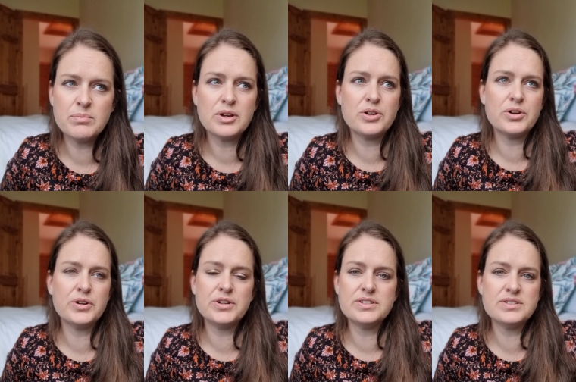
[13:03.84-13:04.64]

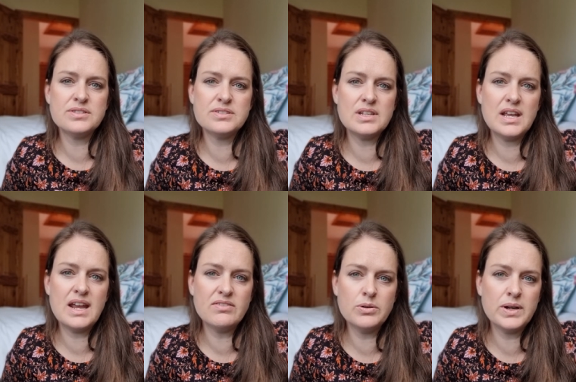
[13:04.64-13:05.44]
because
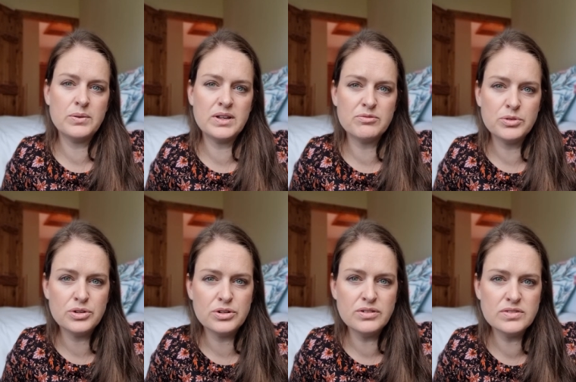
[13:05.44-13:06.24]
everywhere we've
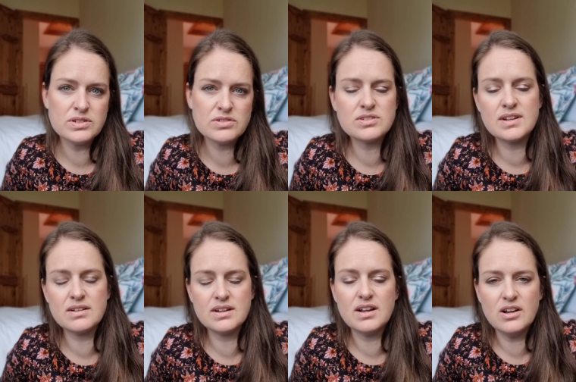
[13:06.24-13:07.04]
moved,
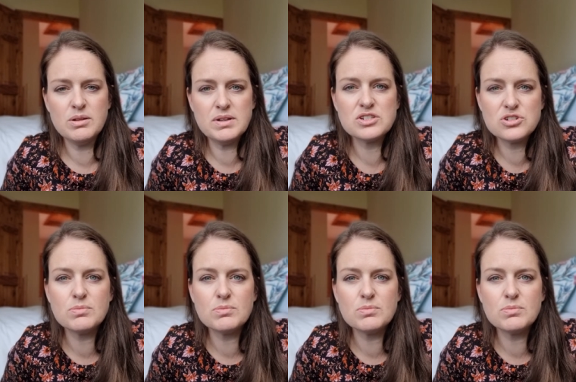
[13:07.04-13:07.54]
only been two